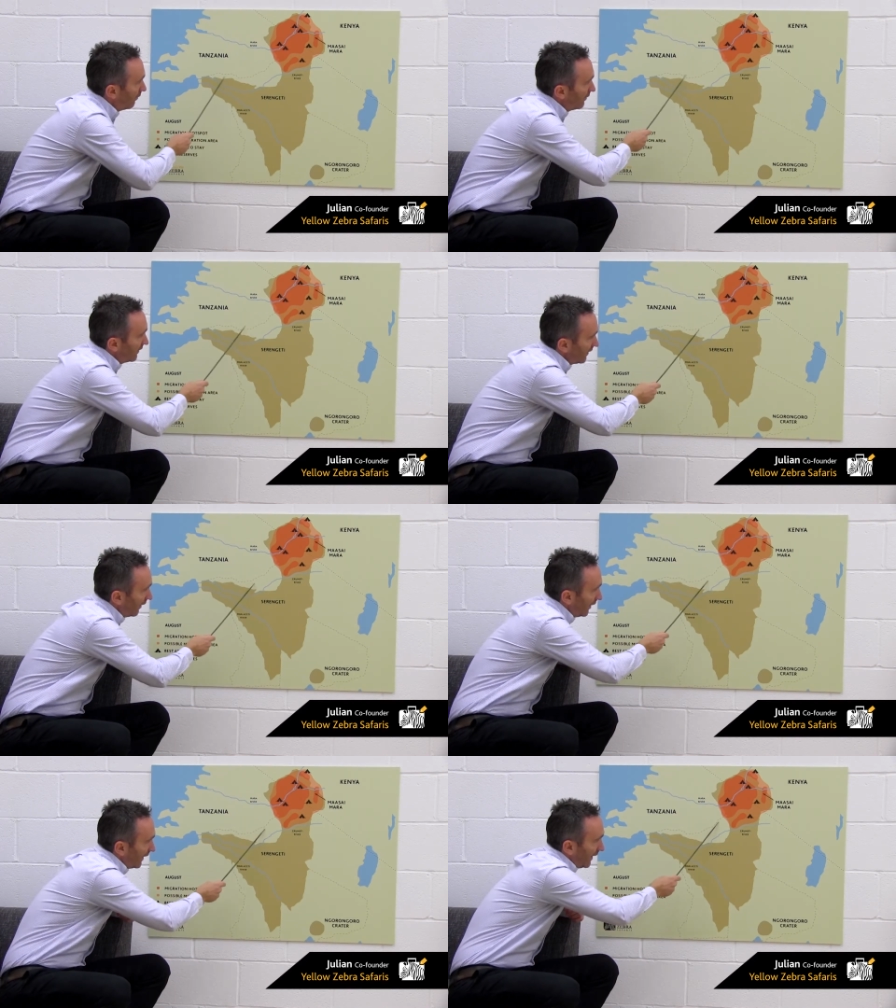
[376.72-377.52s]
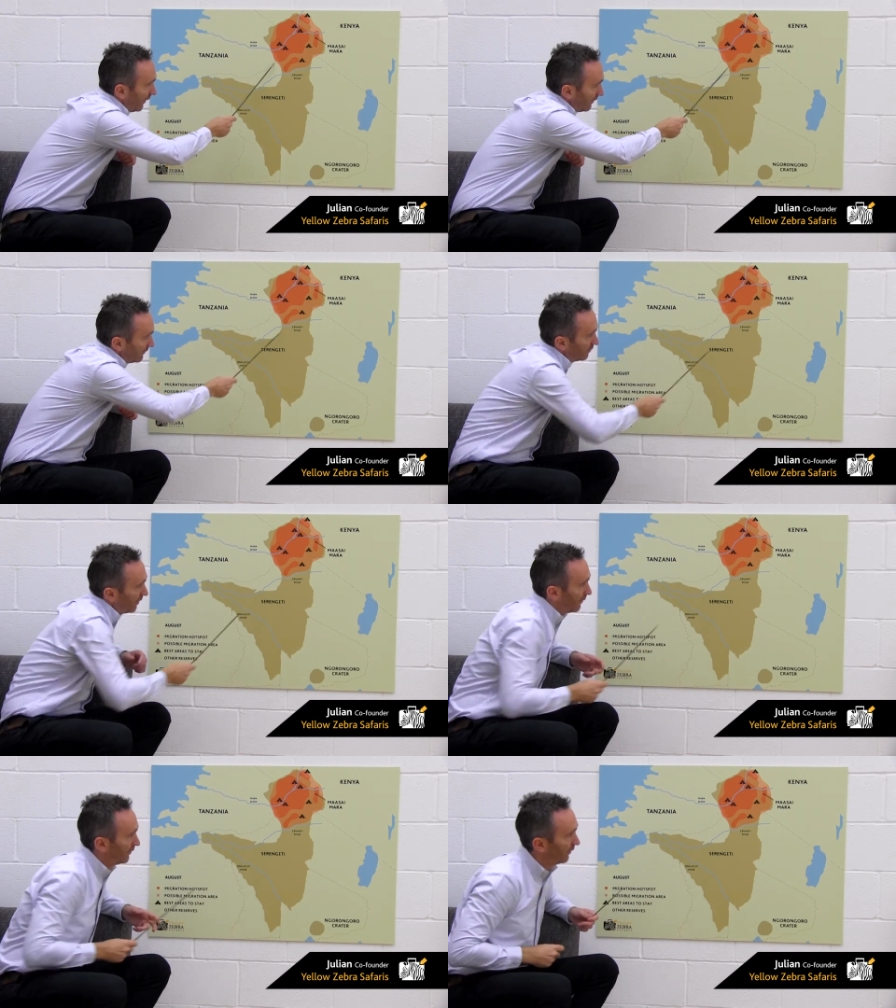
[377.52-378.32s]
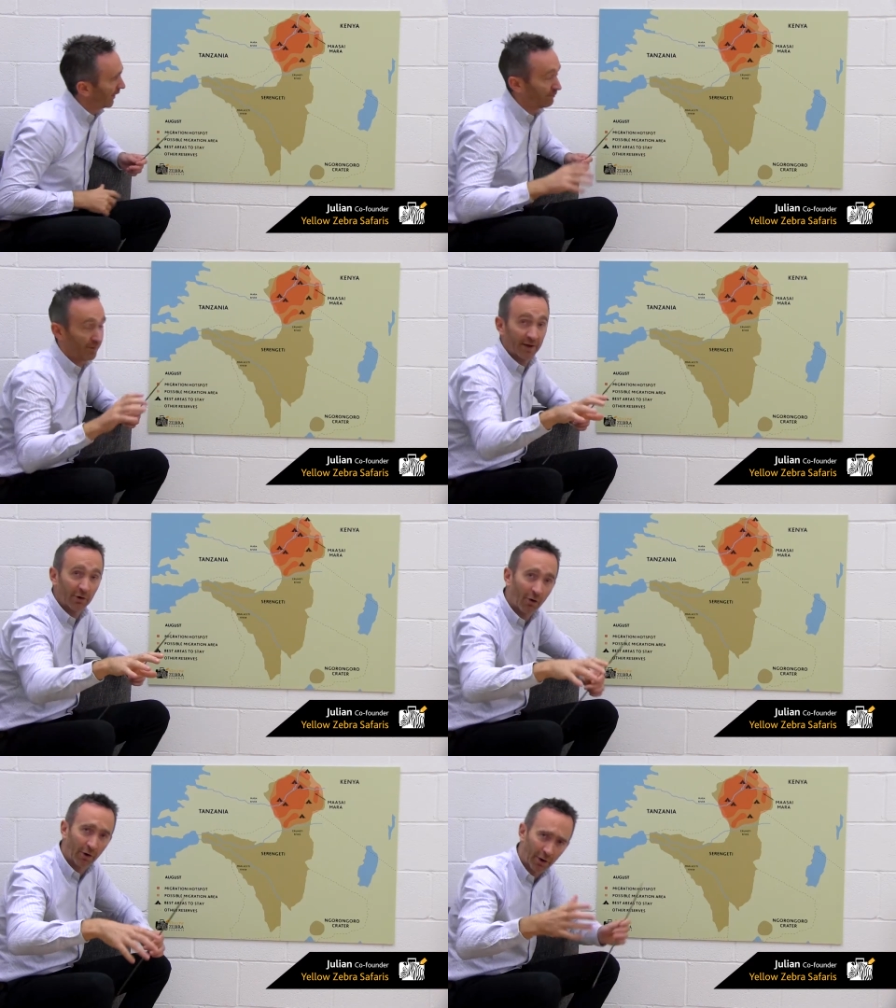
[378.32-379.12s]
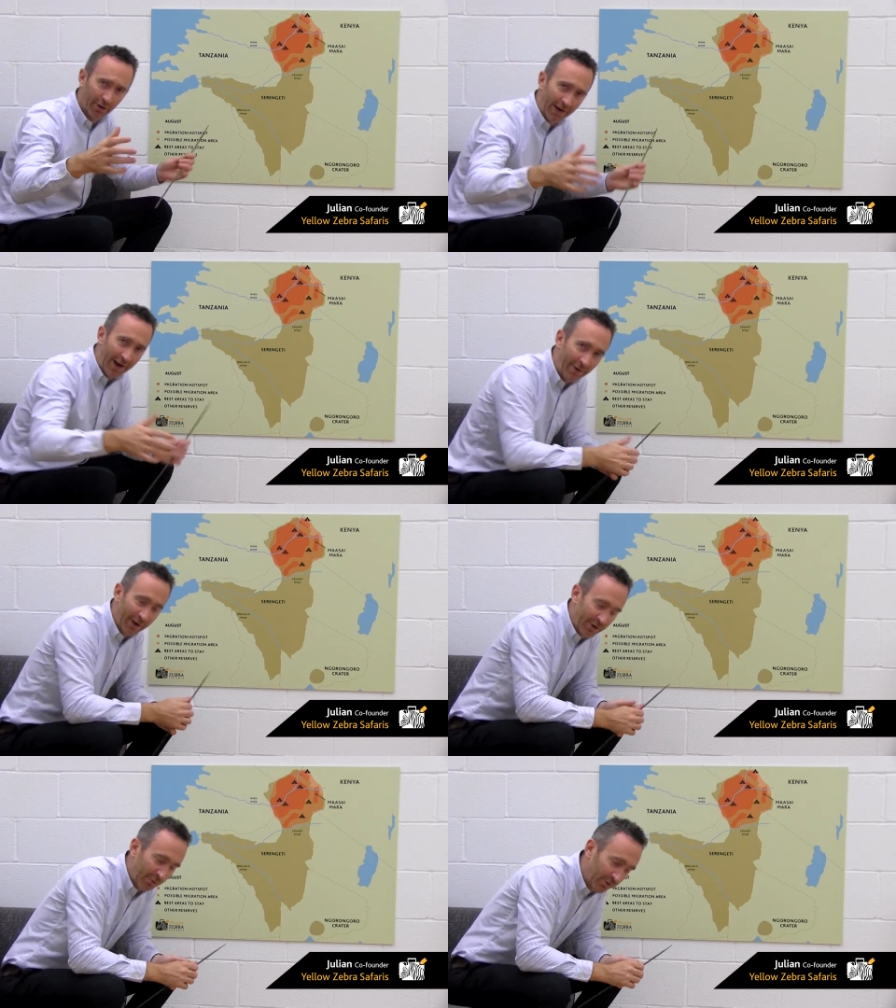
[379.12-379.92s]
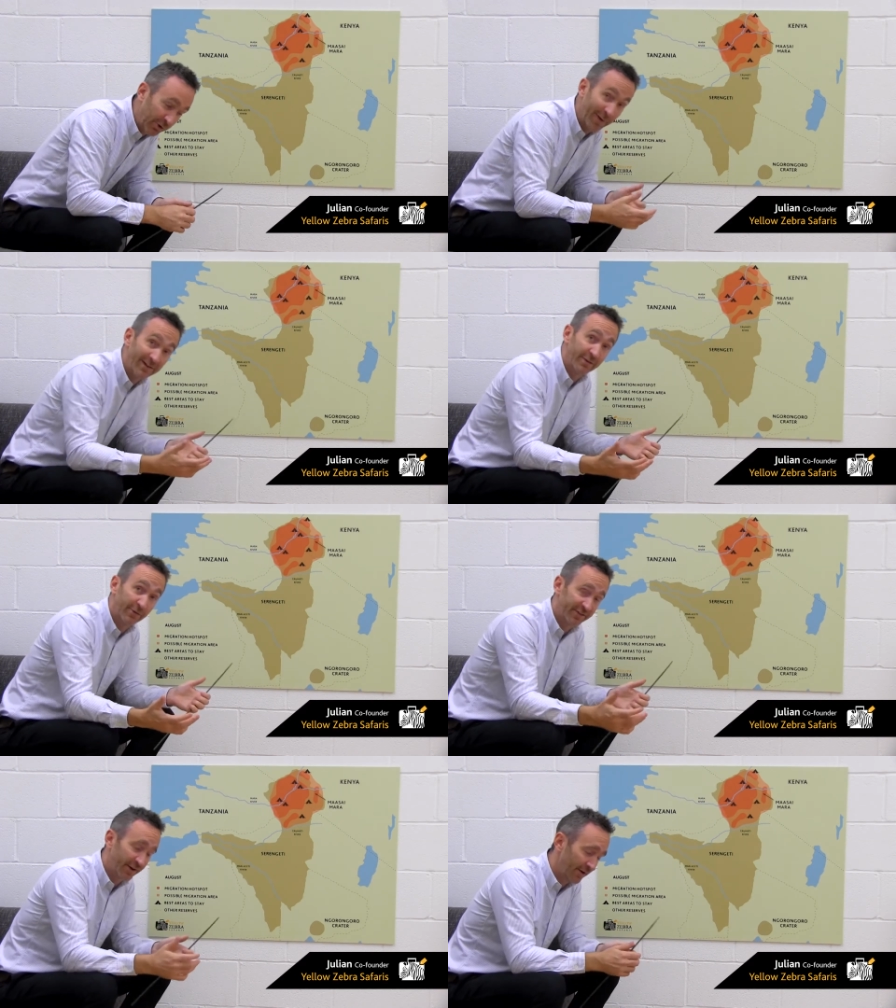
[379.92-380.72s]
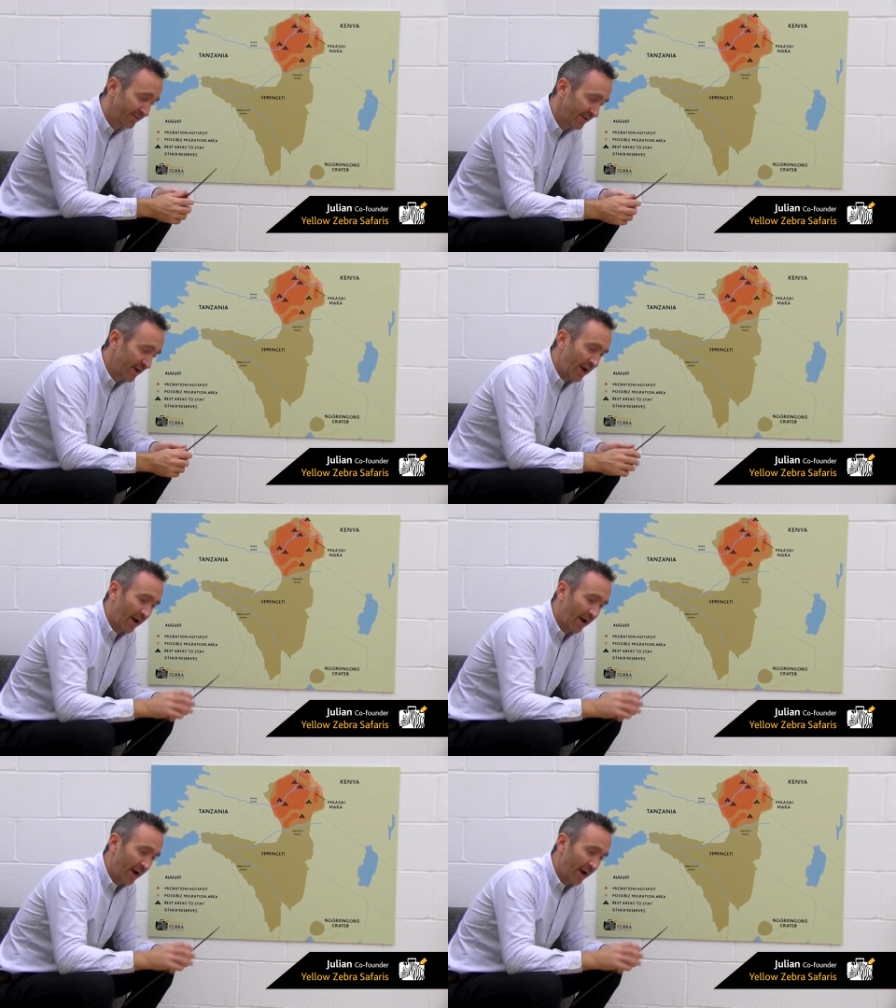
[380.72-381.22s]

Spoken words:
this area here is split between Ikarongo and an area called the Grumeti Reserves.